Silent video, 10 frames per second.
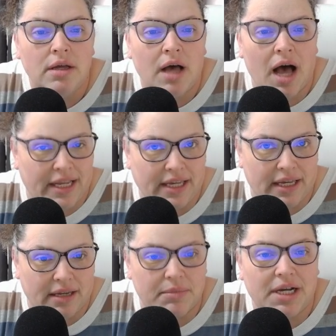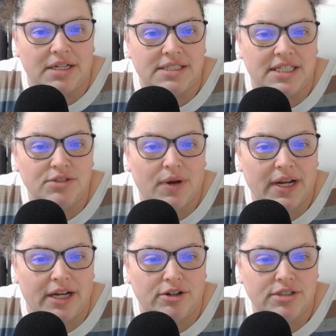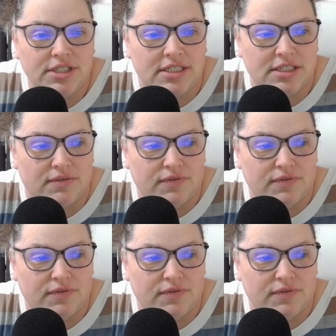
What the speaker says: hiking, because this right here says the